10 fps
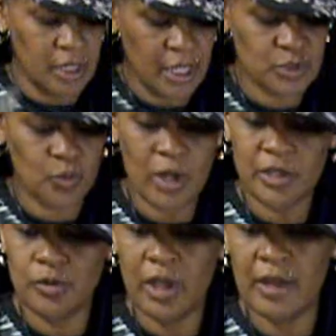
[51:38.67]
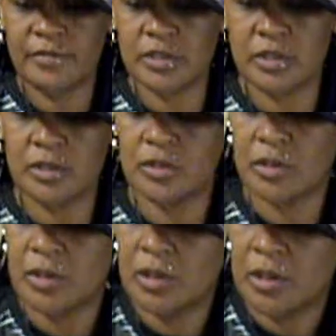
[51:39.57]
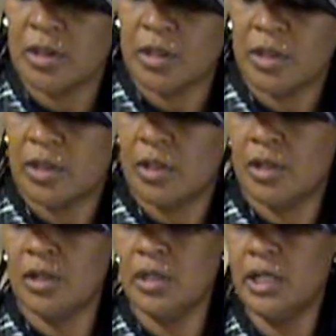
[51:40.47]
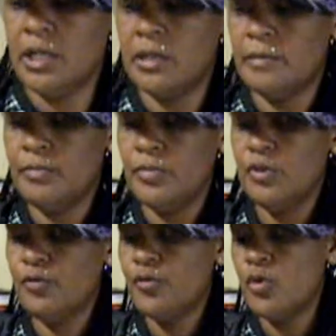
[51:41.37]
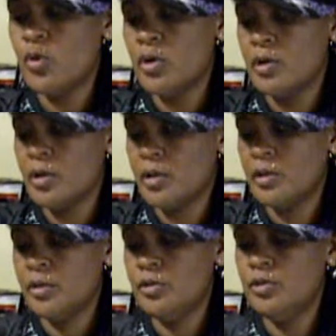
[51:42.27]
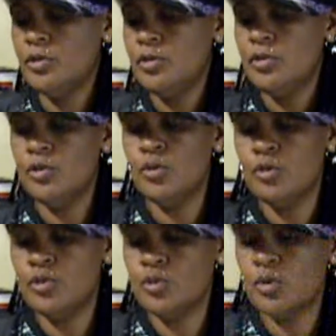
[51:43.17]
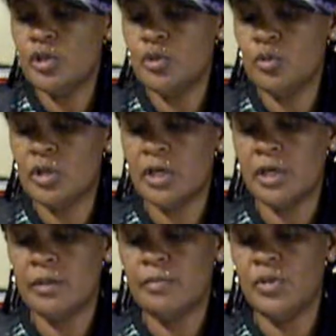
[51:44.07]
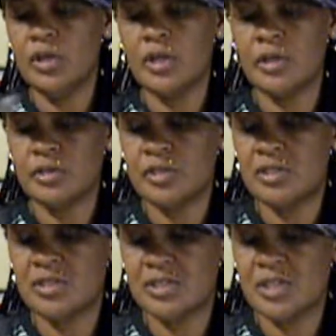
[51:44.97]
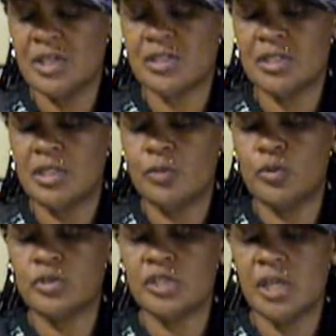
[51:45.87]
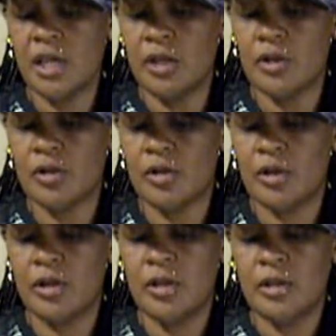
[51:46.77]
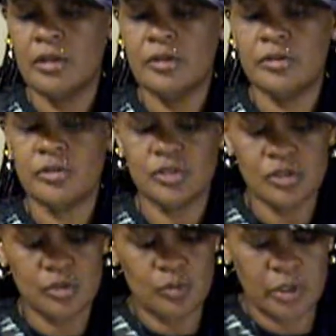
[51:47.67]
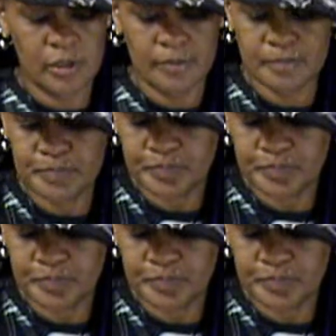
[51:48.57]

And that's why you have to clean it before you do a new cut, because it sticks and it will tear the seaweed.